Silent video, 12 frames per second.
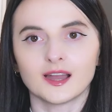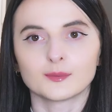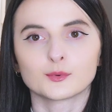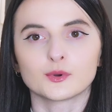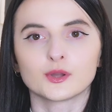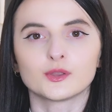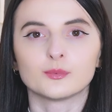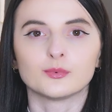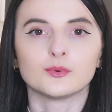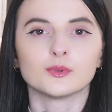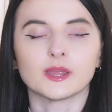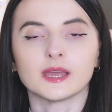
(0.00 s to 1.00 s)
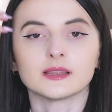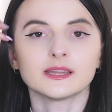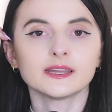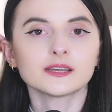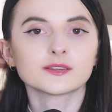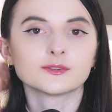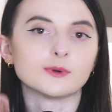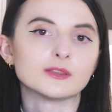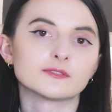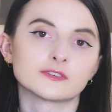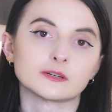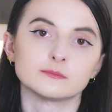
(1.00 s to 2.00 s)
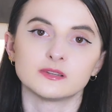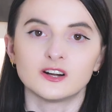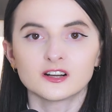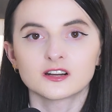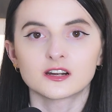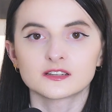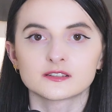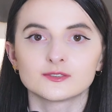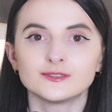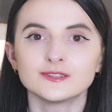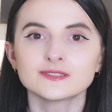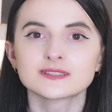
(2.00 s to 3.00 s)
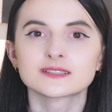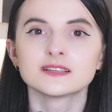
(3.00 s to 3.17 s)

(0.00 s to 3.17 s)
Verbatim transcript: I'm going to put a link to one of our blog articles